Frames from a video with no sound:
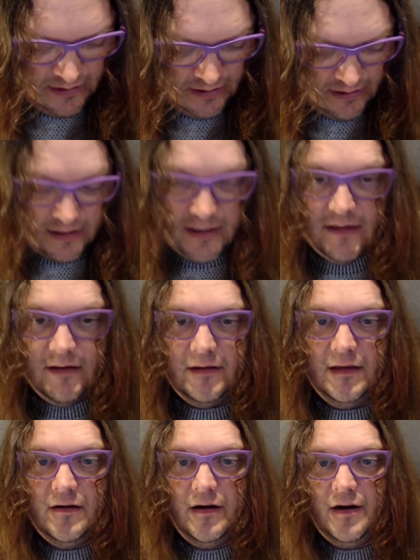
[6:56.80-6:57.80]
Another
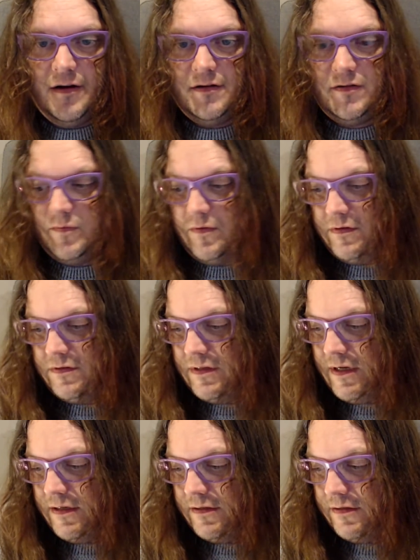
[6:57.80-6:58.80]
thing I noticed was
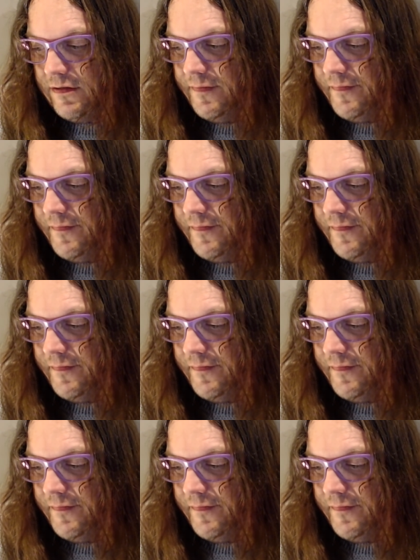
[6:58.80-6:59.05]
that